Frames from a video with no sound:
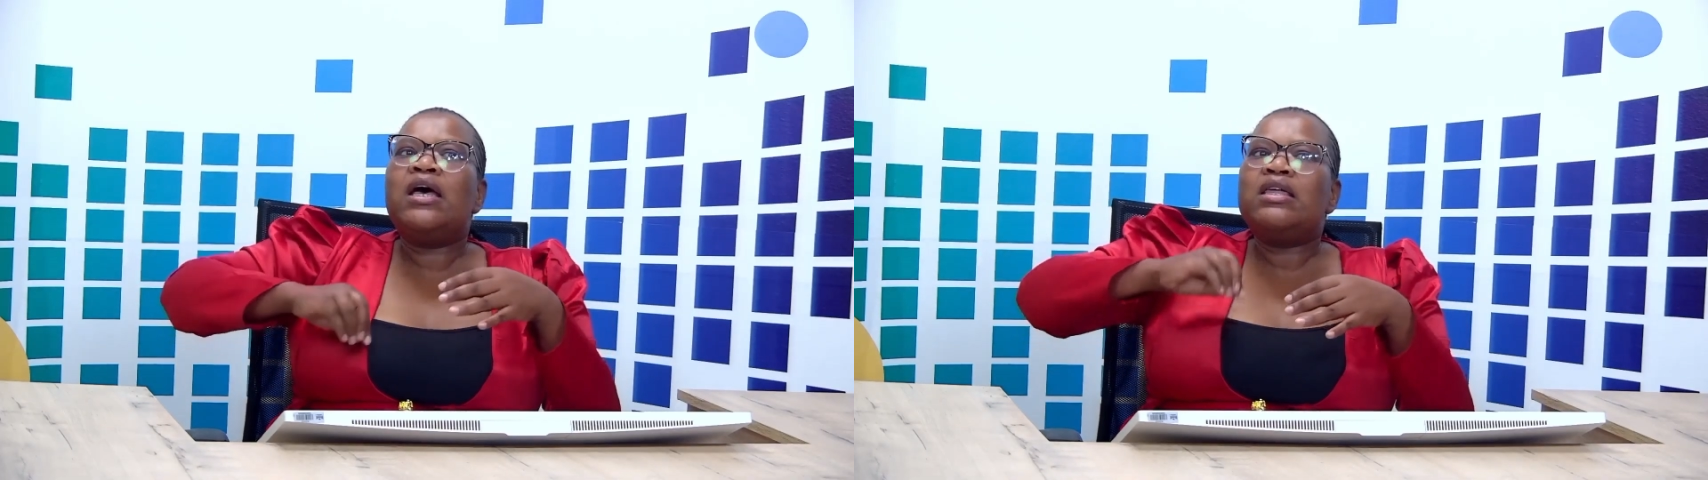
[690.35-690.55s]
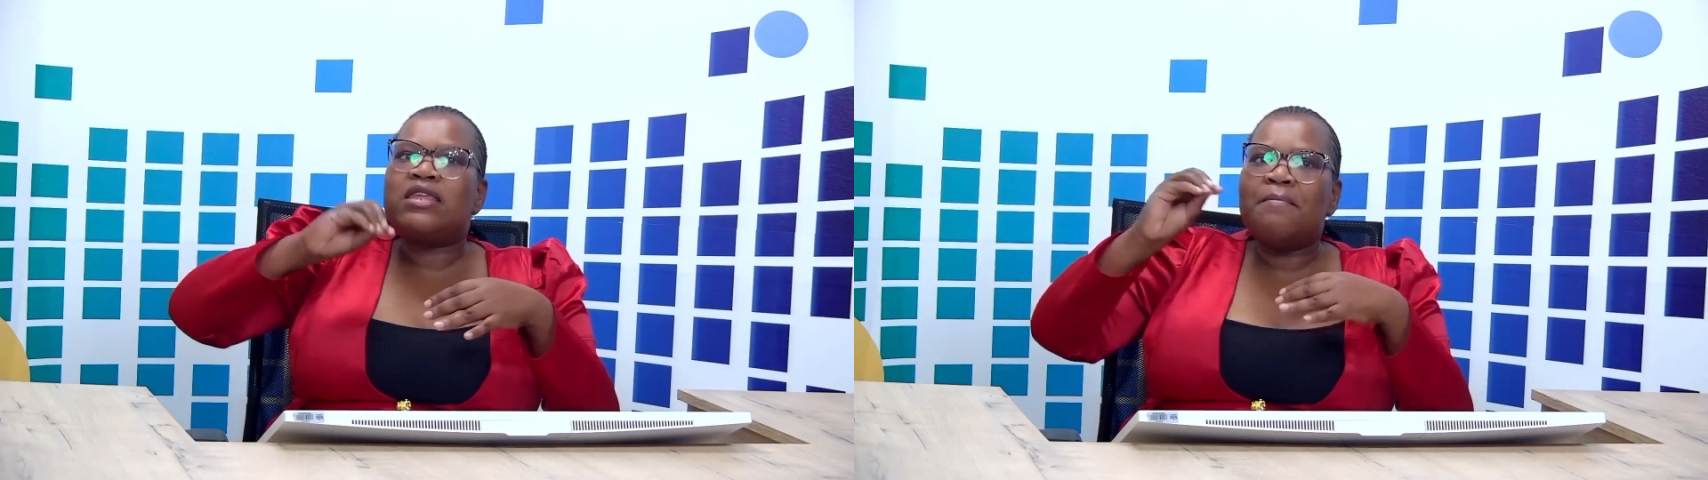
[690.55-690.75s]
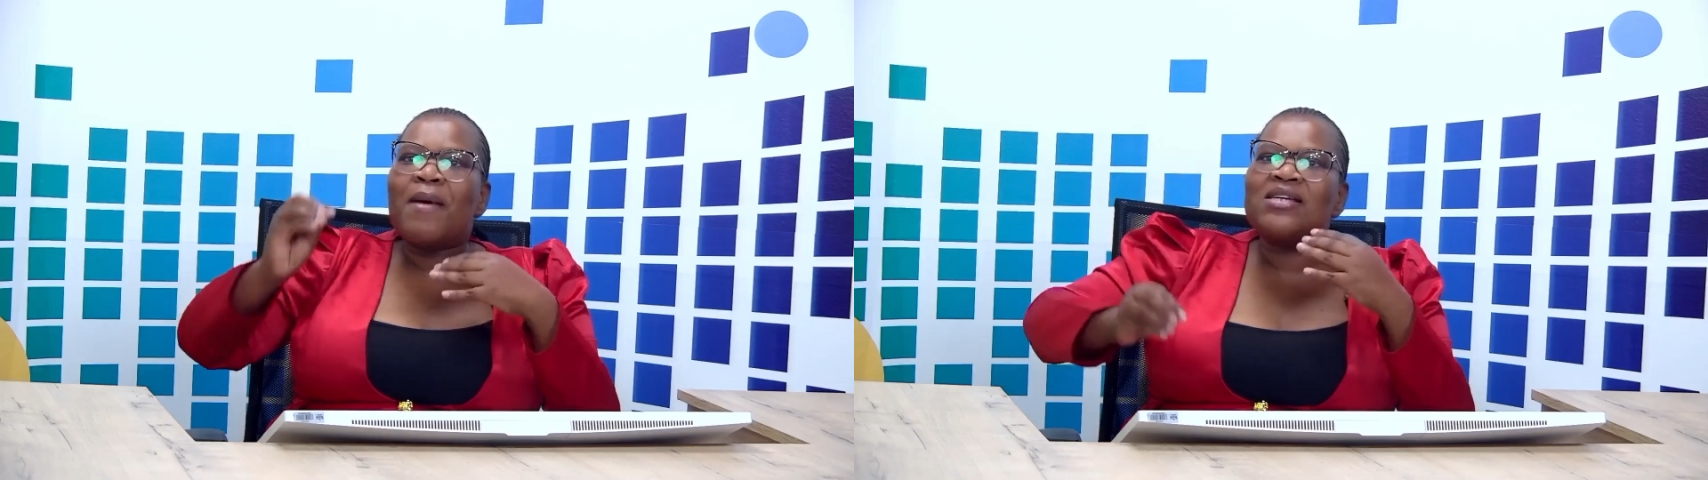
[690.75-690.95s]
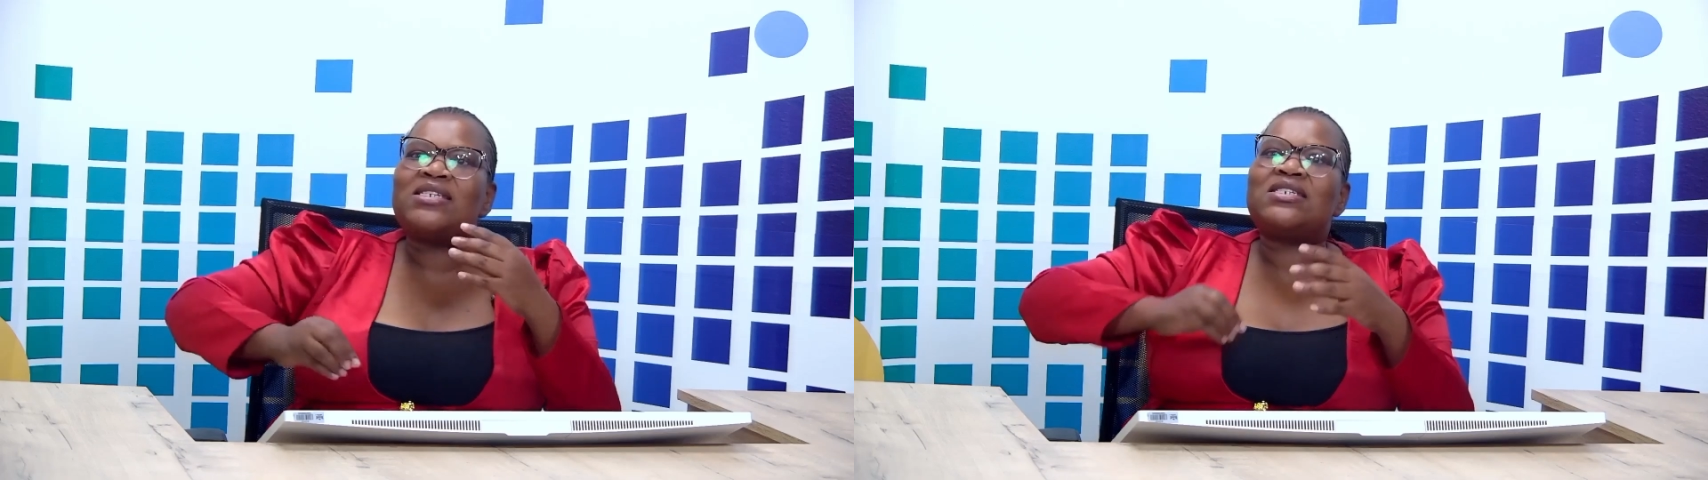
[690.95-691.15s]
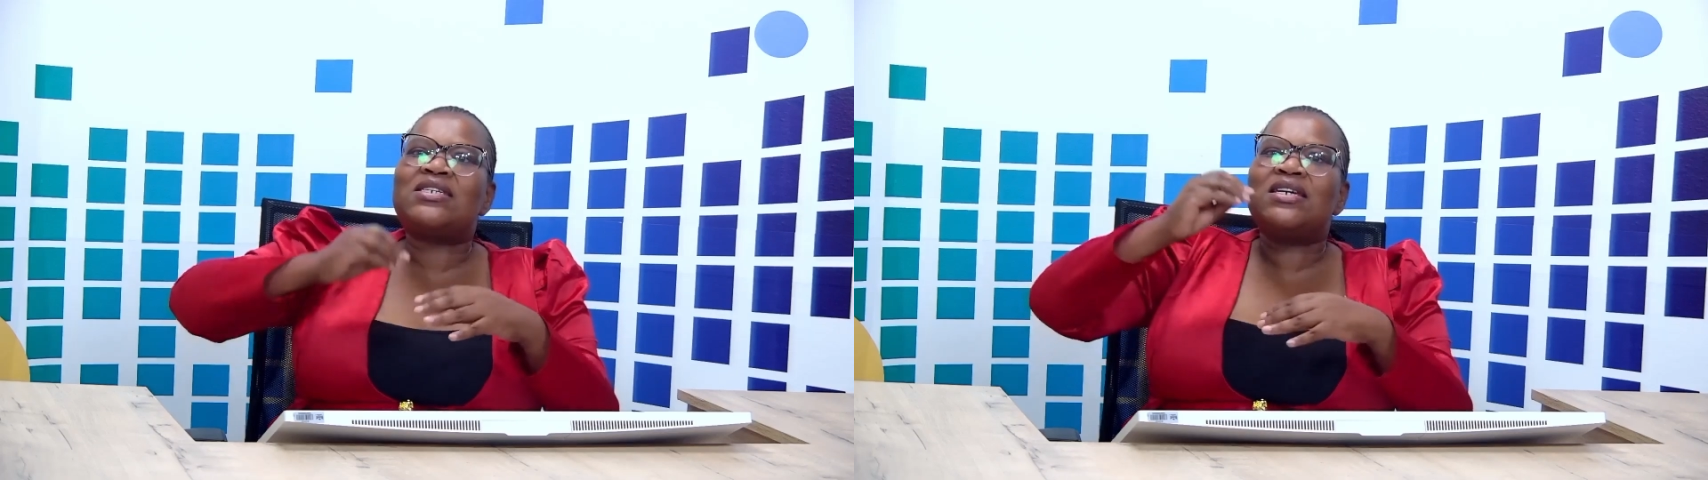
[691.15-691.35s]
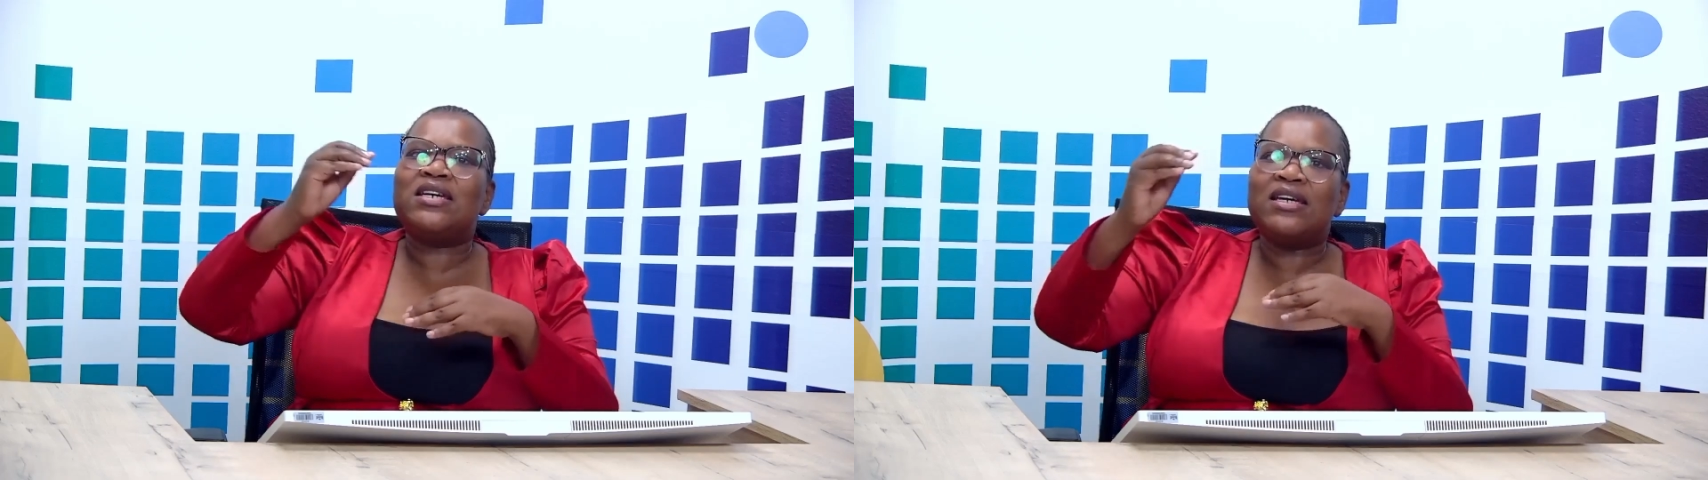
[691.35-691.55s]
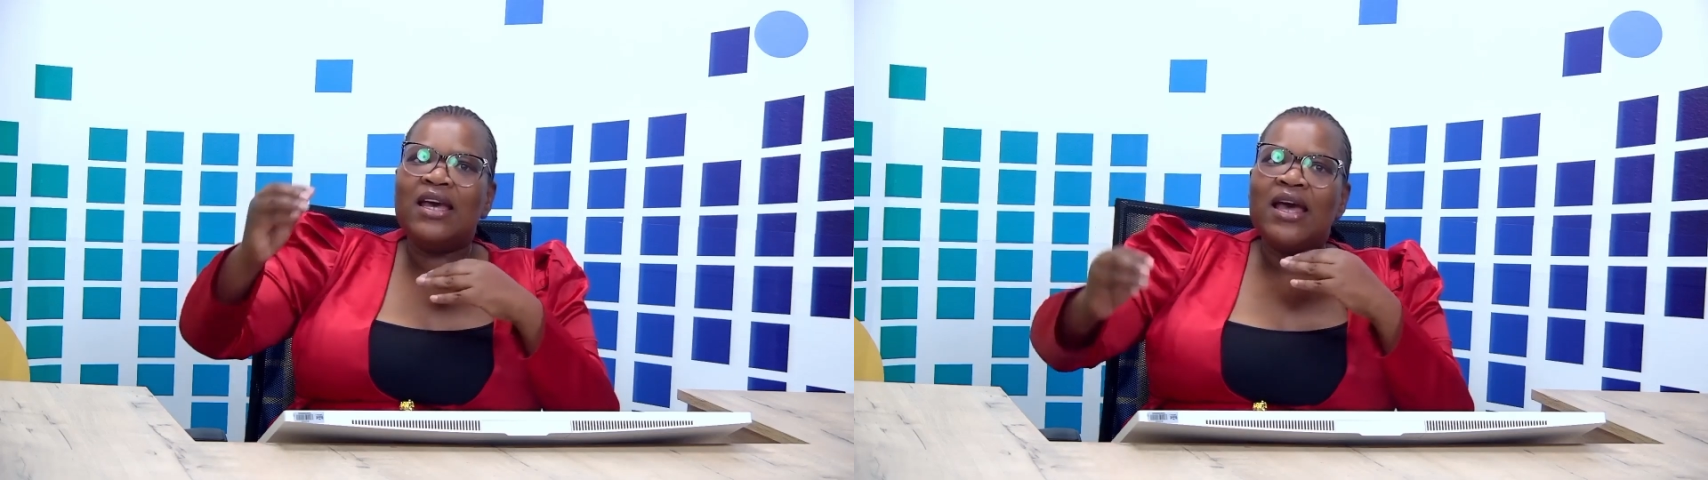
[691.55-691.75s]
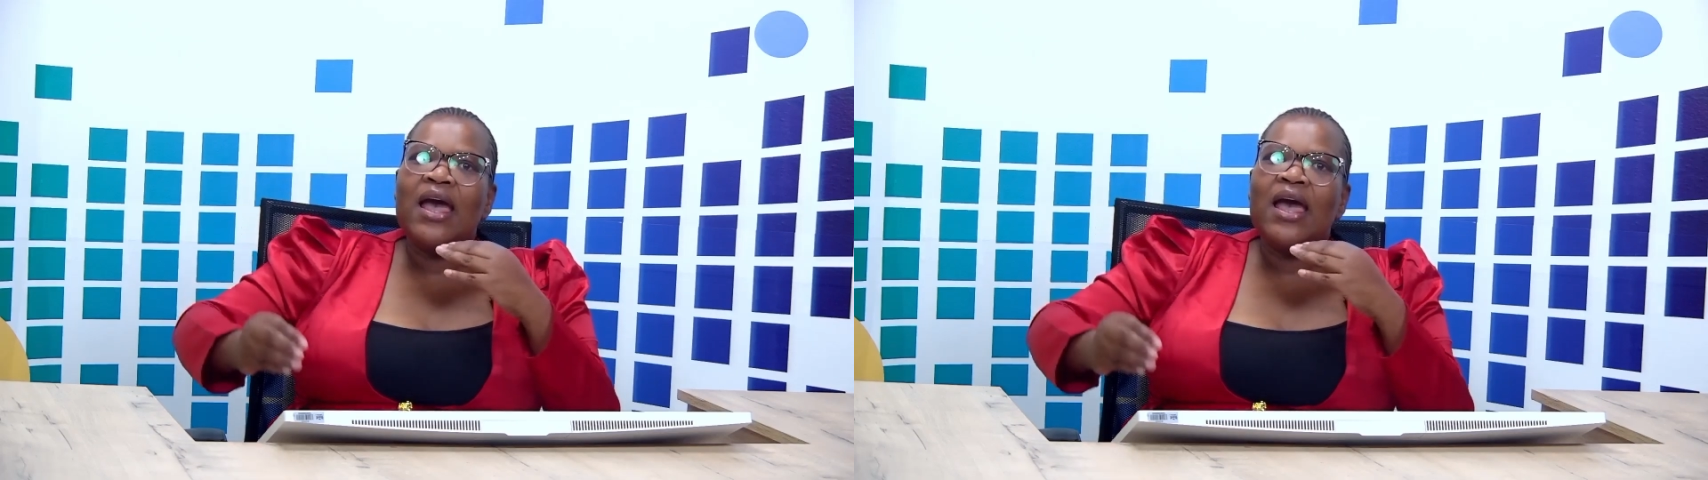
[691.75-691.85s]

they must see